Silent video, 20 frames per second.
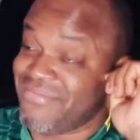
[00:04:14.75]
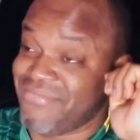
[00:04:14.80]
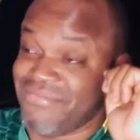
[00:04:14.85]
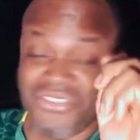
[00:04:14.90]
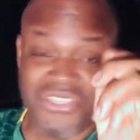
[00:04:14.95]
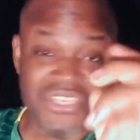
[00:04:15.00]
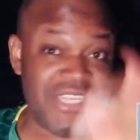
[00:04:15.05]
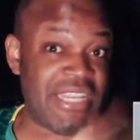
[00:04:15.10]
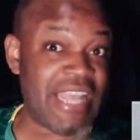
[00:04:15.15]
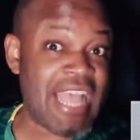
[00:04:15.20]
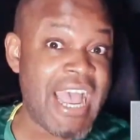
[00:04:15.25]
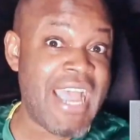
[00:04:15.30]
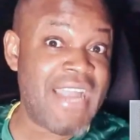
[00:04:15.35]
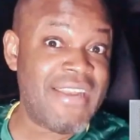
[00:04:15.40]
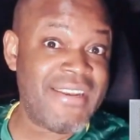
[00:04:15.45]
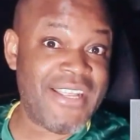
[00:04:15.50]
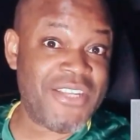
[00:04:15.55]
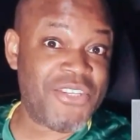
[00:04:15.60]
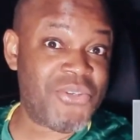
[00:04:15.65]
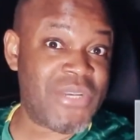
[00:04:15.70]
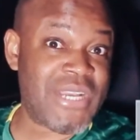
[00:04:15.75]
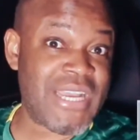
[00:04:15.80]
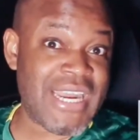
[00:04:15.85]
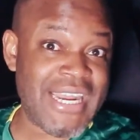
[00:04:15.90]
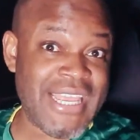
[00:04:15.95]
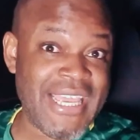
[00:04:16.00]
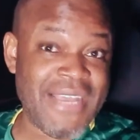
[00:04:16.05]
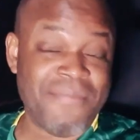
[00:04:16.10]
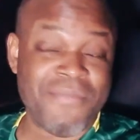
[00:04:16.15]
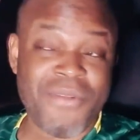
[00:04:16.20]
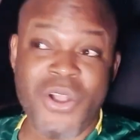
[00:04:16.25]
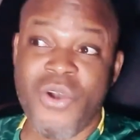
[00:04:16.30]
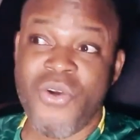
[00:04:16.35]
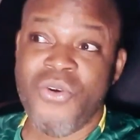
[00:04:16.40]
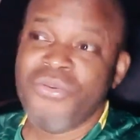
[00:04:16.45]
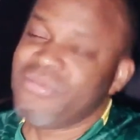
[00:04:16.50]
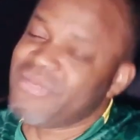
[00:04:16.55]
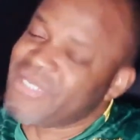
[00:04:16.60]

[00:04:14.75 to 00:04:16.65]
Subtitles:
She's hard, not to carry and go.